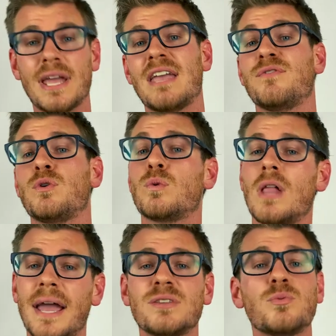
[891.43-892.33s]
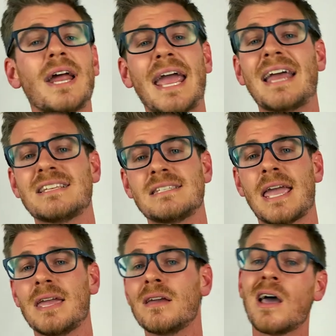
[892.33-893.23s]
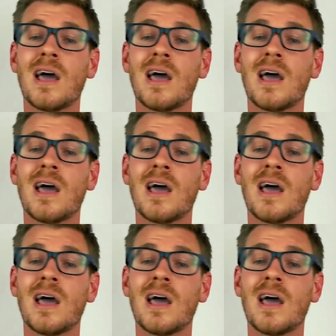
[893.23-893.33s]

If you liked what I had to say,